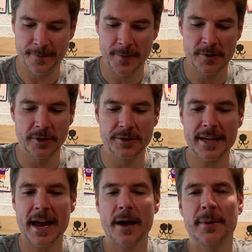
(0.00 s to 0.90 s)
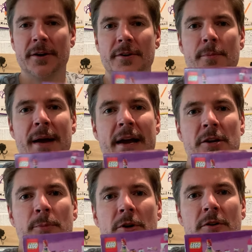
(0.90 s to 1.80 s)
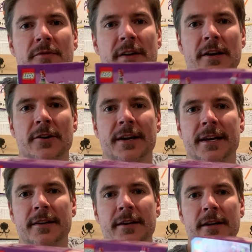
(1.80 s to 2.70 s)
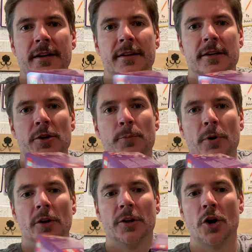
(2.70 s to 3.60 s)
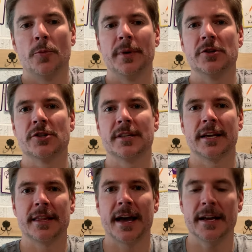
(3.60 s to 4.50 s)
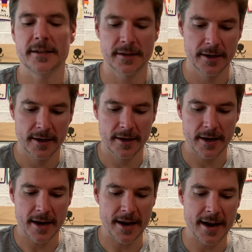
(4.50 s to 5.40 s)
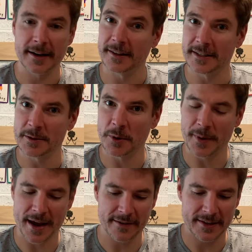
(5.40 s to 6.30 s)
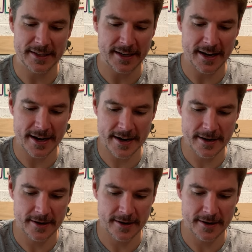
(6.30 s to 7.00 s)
There's a little tab here in the back. You put your finger in, and then you pull it open just like that. And let's see what we have inside.